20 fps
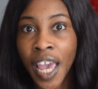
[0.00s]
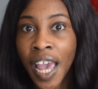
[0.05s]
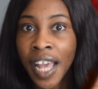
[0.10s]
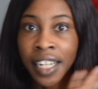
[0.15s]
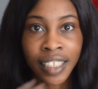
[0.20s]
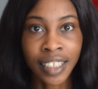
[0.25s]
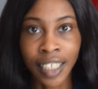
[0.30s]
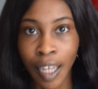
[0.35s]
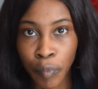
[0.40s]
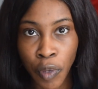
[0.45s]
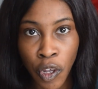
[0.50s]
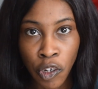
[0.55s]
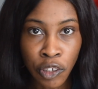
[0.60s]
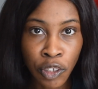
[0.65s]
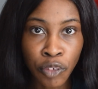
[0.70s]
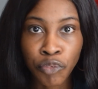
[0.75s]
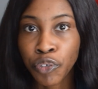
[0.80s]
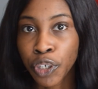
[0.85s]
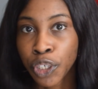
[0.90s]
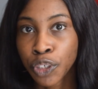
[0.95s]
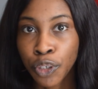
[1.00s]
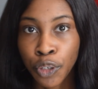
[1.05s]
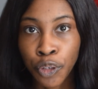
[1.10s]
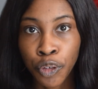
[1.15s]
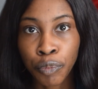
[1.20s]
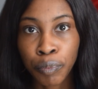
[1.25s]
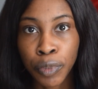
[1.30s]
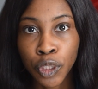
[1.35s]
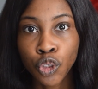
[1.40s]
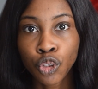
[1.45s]
anytime you're looking for a
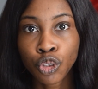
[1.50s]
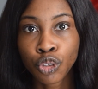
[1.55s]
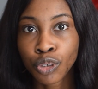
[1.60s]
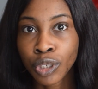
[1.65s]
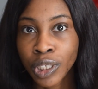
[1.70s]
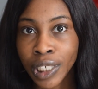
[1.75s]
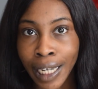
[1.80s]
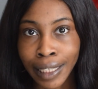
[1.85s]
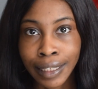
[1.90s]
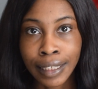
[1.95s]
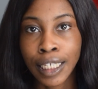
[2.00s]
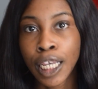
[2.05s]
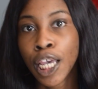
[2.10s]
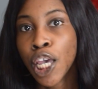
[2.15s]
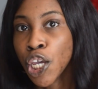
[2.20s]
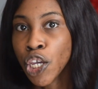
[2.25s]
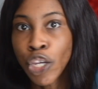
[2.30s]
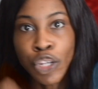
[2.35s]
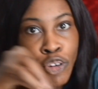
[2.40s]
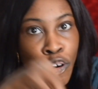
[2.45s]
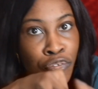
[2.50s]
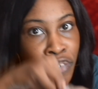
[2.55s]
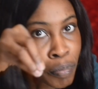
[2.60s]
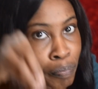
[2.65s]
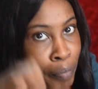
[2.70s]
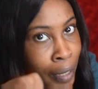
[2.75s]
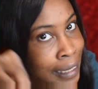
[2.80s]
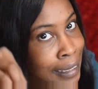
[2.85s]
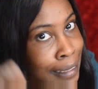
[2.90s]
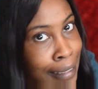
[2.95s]
document, you know that if you
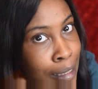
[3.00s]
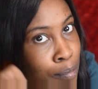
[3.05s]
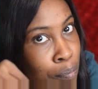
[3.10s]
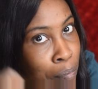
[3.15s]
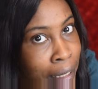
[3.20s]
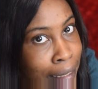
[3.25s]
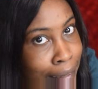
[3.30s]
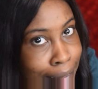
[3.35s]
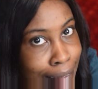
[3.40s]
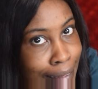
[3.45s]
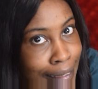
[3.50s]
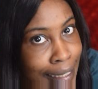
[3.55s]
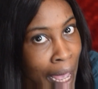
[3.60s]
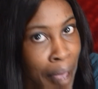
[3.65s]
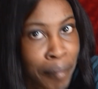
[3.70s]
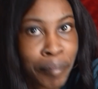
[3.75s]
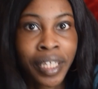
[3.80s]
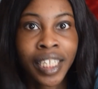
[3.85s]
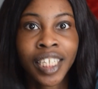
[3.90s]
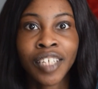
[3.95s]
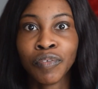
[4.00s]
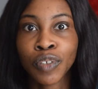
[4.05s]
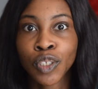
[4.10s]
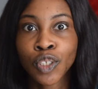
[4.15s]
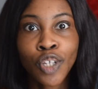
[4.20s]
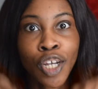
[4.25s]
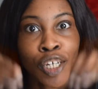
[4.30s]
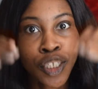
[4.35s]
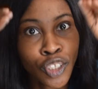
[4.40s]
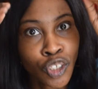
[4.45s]
pass this place, I mean, if it's
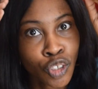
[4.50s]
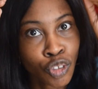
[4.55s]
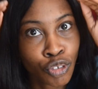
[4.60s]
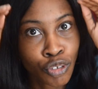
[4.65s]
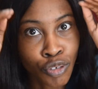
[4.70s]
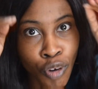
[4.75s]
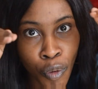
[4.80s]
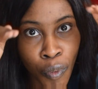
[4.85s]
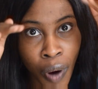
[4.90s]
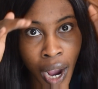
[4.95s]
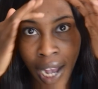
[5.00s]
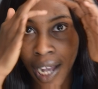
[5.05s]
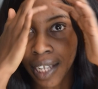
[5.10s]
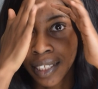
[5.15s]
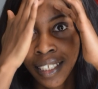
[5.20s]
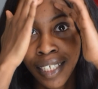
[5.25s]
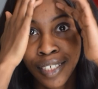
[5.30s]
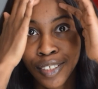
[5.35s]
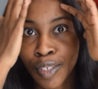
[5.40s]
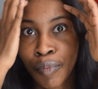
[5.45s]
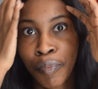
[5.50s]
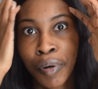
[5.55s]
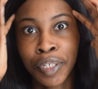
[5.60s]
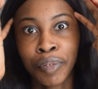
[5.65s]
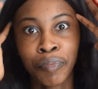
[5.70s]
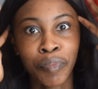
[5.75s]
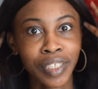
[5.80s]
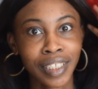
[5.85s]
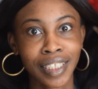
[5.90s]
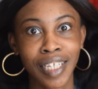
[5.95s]
not in this drawer, then somebody
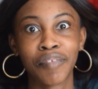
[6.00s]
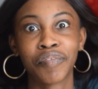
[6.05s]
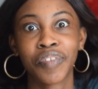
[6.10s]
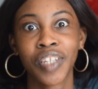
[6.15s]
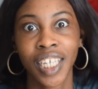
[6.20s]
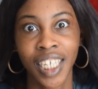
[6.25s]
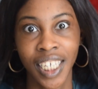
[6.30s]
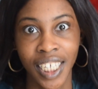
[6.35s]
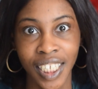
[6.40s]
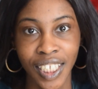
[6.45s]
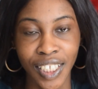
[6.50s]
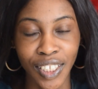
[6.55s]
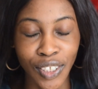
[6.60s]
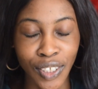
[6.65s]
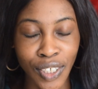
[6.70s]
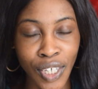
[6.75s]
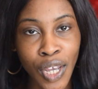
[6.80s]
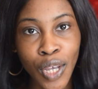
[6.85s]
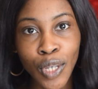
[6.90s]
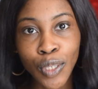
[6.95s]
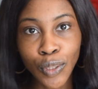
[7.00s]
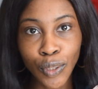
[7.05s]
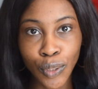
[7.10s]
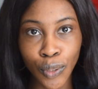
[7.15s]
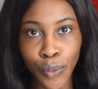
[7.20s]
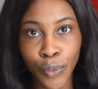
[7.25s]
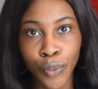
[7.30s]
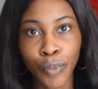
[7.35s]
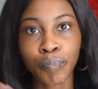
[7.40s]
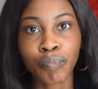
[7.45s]
must have taken it.
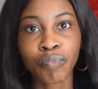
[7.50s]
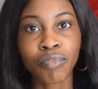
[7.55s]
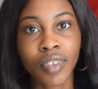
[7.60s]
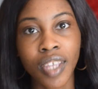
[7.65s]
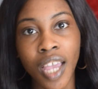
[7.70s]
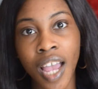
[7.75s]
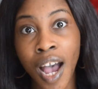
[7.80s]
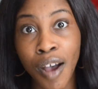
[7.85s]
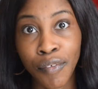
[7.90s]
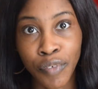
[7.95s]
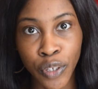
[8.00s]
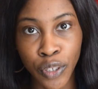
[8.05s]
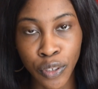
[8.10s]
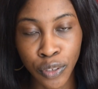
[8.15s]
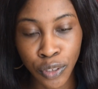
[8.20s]
So have all your